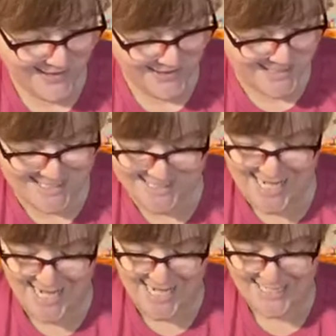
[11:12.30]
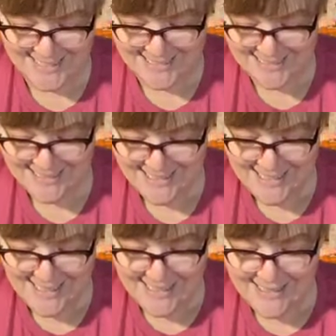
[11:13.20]
good snakes.
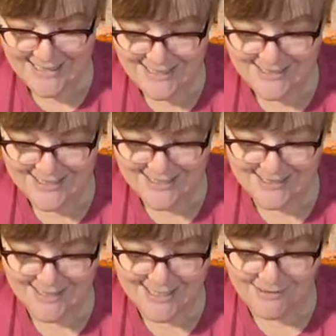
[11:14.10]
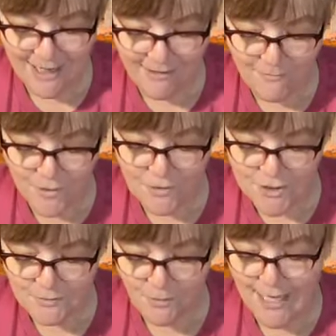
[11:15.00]
They just, because
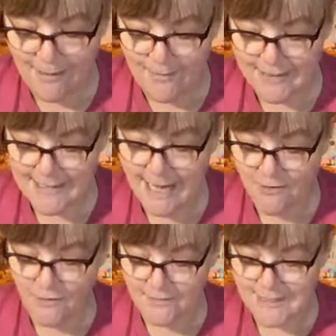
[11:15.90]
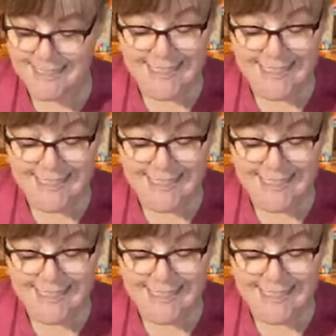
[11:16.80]
usually what will happen is I'll go out and